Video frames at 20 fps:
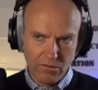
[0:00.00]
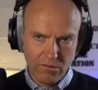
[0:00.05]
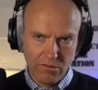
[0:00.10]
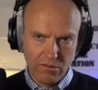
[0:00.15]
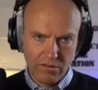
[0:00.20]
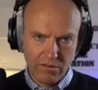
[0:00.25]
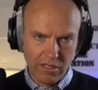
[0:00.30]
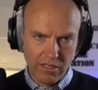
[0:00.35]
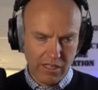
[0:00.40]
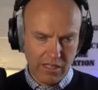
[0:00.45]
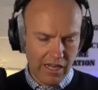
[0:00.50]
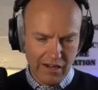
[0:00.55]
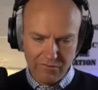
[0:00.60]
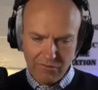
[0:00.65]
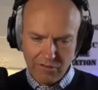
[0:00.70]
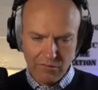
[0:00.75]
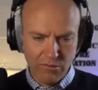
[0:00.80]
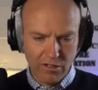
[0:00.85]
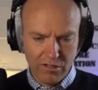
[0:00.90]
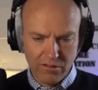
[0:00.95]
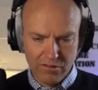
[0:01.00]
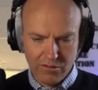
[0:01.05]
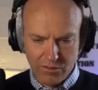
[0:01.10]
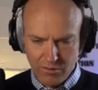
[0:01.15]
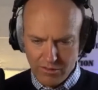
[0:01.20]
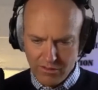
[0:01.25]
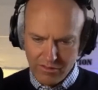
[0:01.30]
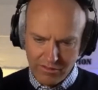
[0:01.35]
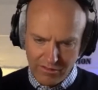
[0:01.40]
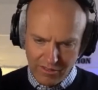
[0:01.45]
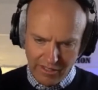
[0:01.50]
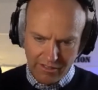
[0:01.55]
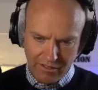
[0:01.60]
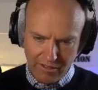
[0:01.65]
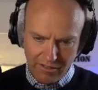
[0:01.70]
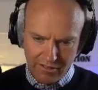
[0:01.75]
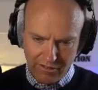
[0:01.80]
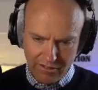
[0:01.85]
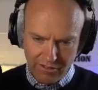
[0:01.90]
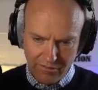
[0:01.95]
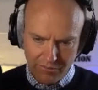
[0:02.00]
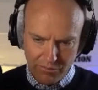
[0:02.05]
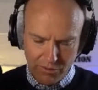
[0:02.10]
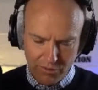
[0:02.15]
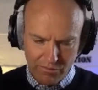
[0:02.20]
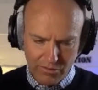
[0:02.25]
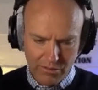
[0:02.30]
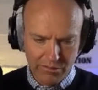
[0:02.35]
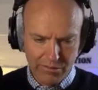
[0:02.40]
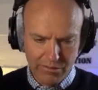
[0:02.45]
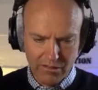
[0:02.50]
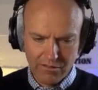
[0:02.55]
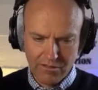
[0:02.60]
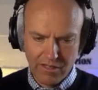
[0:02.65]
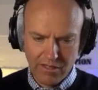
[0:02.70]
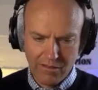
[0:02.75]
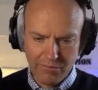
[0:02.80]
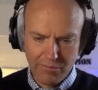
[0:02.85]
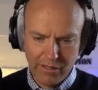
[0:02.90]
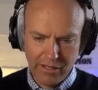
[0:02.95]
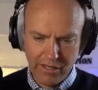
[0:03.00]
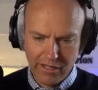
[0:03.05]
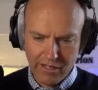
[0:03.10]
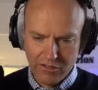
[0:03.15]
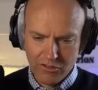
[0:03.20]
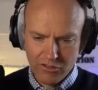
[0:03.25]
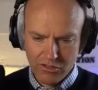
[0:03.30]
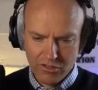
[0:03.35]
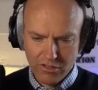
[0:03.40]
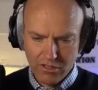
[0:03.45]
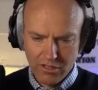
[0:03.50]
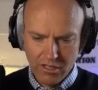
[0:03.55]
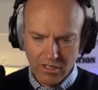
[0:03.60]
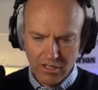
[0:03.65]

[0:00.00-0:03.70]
that everyone sort of is like on the proverbial same page.